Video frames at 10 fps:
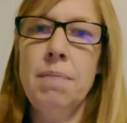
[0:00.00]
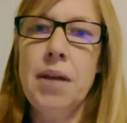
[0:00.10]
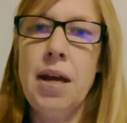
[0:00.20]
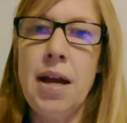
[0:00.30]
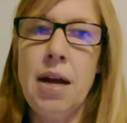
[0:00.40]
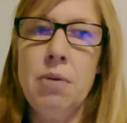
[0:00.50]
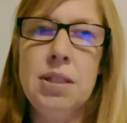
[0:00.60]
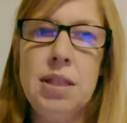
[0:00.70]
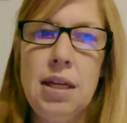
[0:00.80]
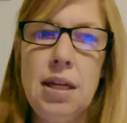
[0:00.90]
And I
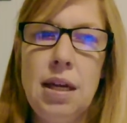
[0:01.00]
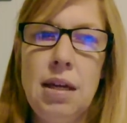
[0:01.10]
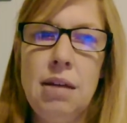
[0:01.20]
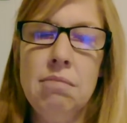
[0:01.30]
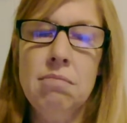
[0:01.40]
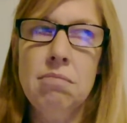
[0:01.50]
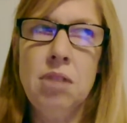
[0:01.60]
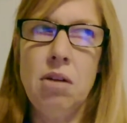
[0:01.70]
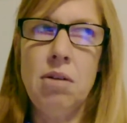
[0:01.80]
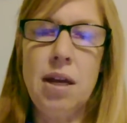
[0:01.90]
was thinking,
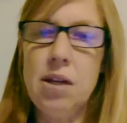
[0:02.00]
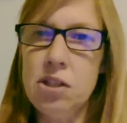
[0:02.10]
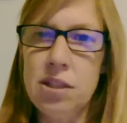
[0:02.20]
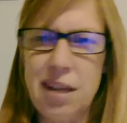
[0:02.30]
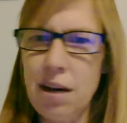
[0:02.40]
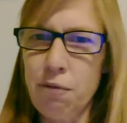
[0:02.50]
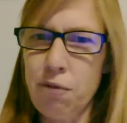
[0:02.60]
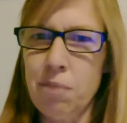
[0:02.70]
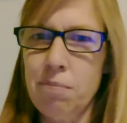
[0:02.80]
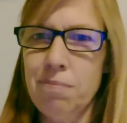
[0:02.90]
can't you just get it
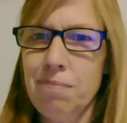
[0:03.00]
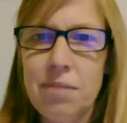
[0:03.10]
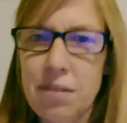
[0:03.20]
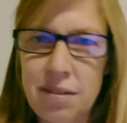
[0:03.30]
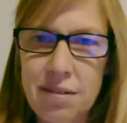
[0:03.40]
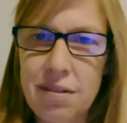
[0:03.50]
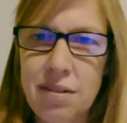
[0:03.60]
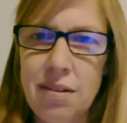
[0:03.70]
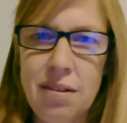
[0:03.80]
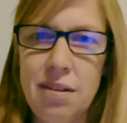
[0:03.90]
from
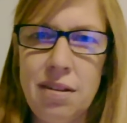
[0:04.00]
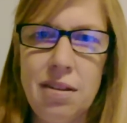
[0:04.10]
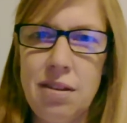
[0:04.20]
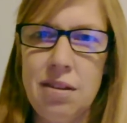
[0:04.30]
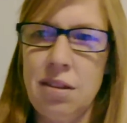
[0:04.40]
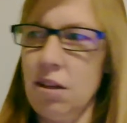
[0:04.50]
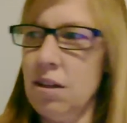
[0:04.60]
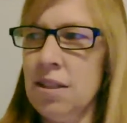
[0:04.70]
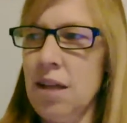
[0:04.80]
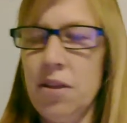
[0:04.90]

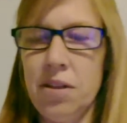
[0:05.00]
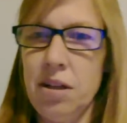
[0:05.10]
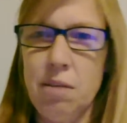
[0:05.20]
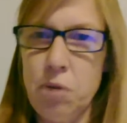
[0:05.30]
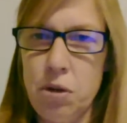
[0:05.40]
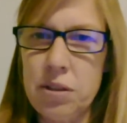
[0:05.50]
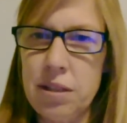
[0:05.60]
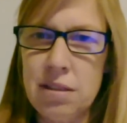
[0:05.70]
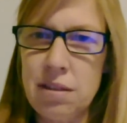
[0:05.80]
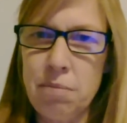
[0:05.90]
isn't on the computer
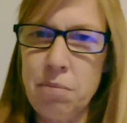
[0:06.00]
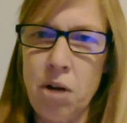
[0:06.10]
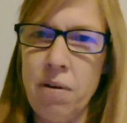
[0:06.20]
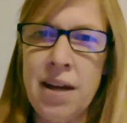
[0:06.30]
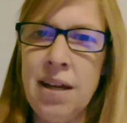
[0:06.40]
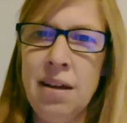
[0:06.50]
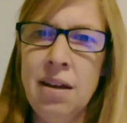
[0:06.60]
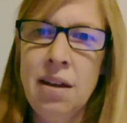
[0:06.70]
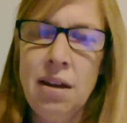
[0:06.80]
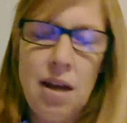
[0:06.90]
system already?
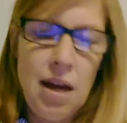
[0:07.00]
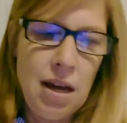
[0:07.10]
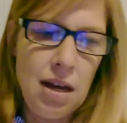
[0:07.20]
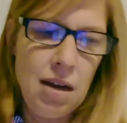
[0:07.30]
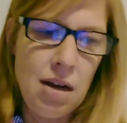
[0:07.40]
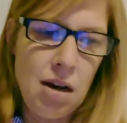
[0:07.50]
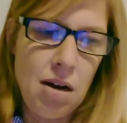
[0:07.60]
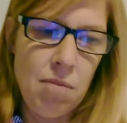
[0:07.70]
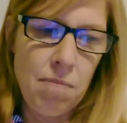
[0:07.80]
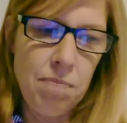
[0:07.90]

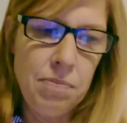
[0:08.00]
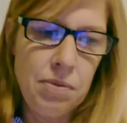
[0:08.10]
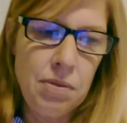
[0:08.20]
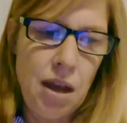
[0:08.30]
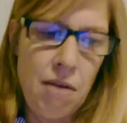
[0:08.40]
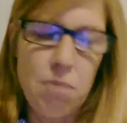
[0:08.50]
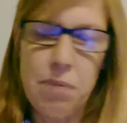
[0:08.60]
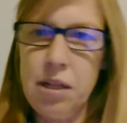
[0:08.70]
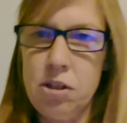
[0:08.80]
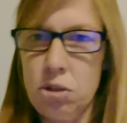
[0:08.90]
And
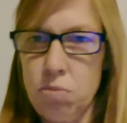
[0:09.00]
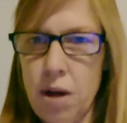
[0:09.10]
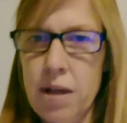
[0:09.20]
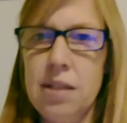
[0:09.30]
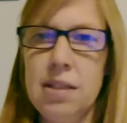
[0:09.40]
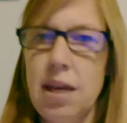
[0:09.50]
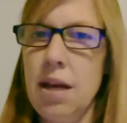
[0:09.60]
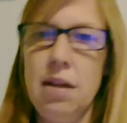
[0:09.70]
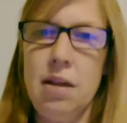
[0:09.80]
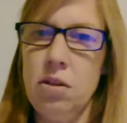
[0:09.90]
everybody just wanted to
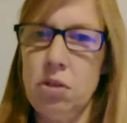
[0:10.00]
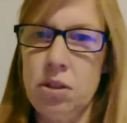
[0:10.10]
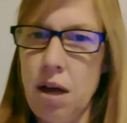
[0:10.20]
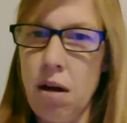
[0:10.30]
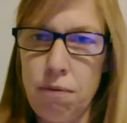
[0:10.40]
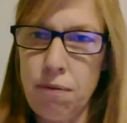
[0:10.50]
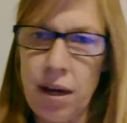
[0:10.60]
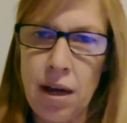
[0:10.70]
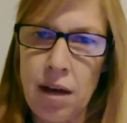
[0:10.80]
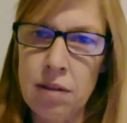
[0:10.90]
scan it in themselves, I
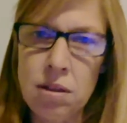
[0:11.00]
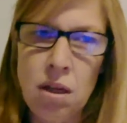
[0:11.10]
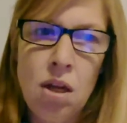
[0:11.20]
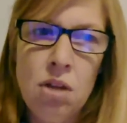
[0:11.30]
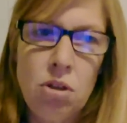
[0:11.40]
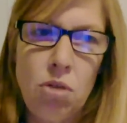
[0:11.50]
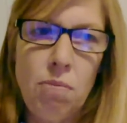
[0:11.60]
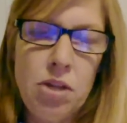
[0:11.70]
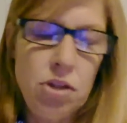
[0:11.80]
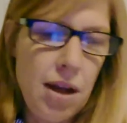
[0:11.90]
guess. So
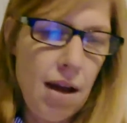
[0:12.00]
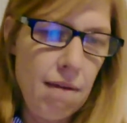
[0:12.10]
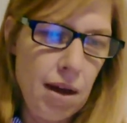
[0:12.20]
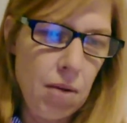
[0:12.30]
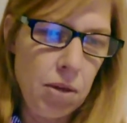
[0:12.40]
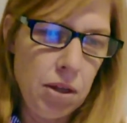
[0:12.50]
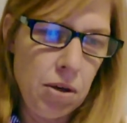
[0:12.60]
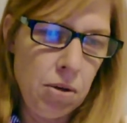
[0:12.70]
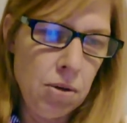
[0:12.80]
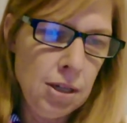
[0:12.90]
make sure you have that with
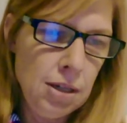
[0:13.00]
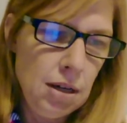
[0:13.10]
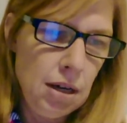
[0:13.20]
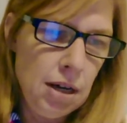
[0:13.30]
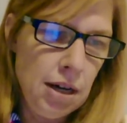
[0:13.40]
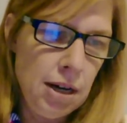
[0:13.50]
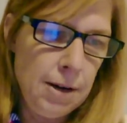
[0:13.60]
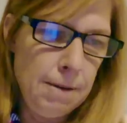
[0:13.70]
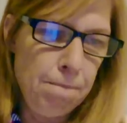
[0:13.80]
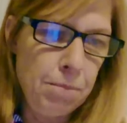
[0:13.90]
you.
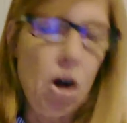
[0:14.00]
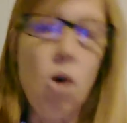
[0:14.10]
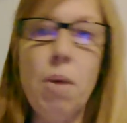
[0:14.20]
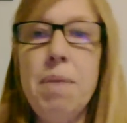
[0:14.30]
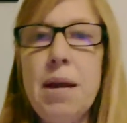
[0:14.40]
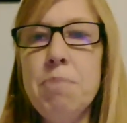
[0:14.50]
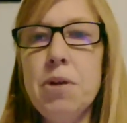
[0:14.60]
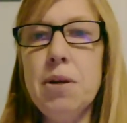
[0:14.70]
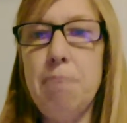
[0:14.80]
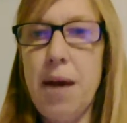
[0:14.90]
A paper
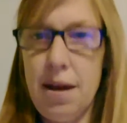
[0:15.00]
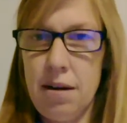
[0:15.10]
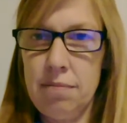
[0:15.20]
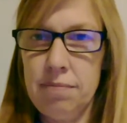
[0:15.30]
and pen.